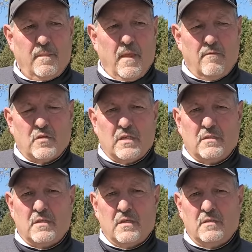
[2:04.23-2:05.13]
Ever
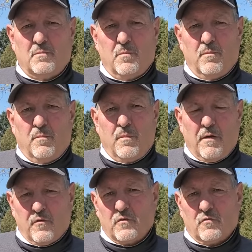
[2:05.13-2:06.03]
since these
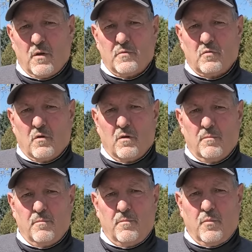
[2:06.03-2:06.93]
buffer strips were
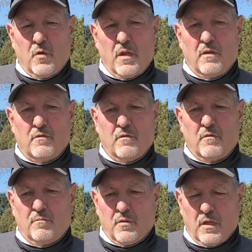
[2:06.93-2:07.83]
put
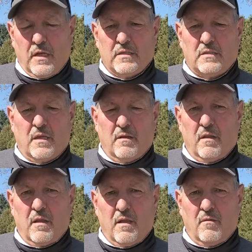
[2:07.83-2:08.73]
into place
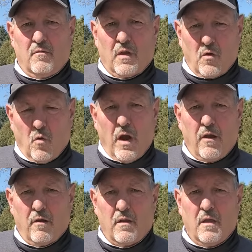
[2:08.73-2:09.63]
and
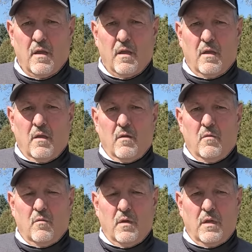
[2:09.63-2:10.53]
required,
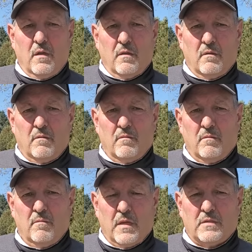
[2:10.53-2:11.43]
we
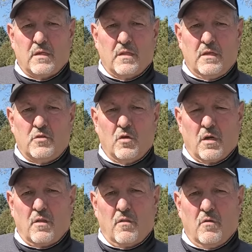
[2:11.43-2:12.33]
basically took
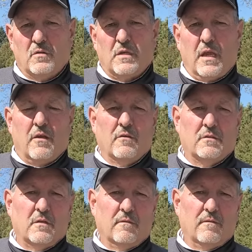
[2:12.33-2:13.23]
those
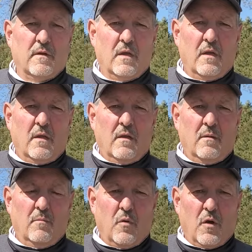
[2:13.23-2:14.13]
acres of
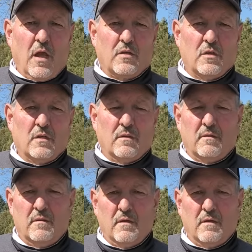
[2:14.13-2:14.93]
production